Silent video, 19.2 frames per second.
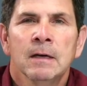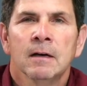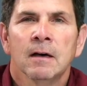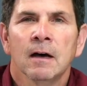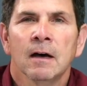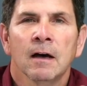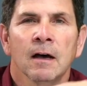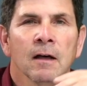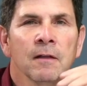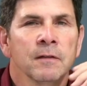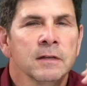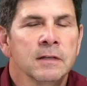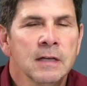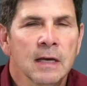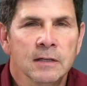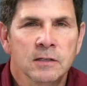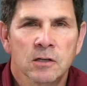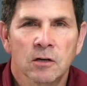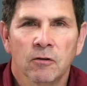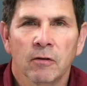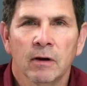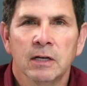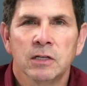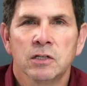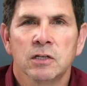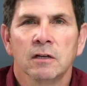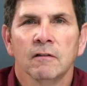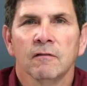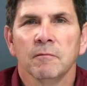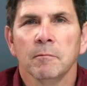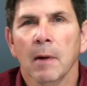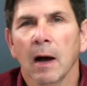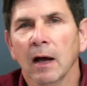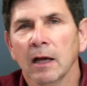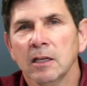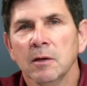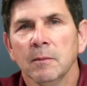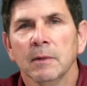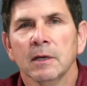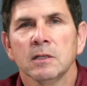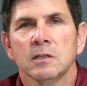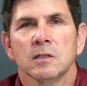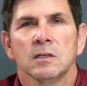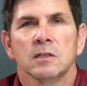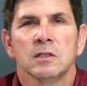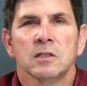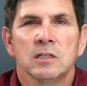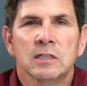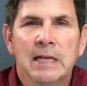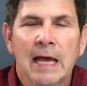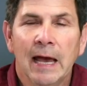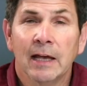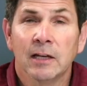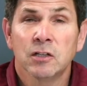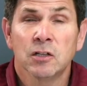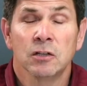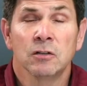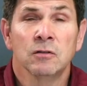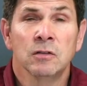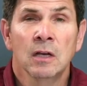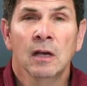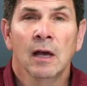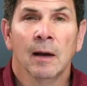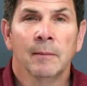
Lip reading: the desecration of monuments and statues.